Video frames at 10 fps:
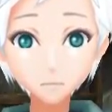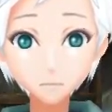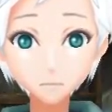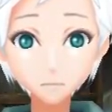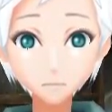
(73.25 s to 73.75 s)

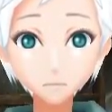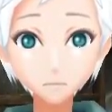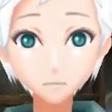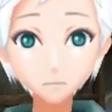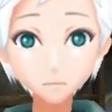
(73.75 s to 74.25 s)
Can't
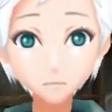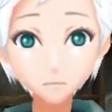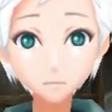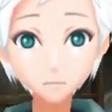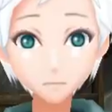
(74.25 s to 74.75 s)
deactivate the bomb if we
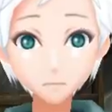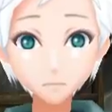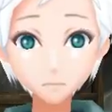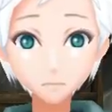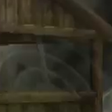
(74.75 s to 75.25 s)
don't know where the damn thing